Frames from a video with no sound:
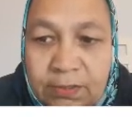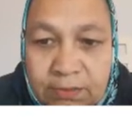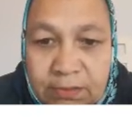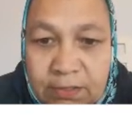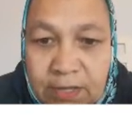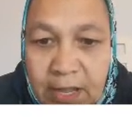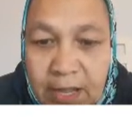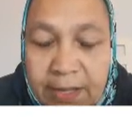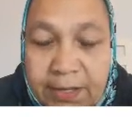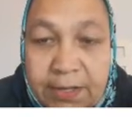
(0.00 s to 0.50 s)

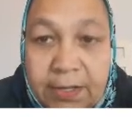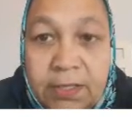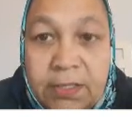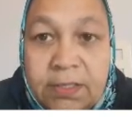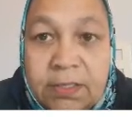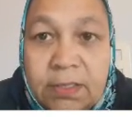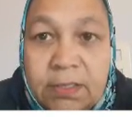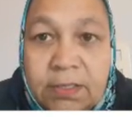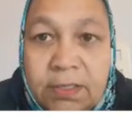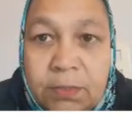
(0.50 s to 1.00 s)

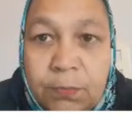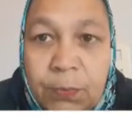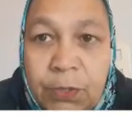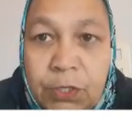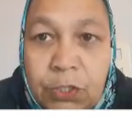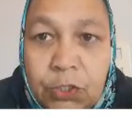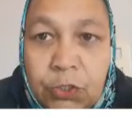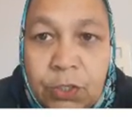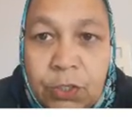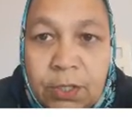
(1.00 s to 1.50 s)
direct
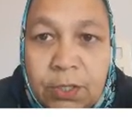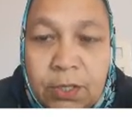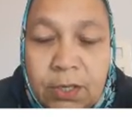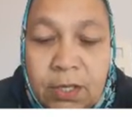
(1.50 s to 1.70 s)
speech,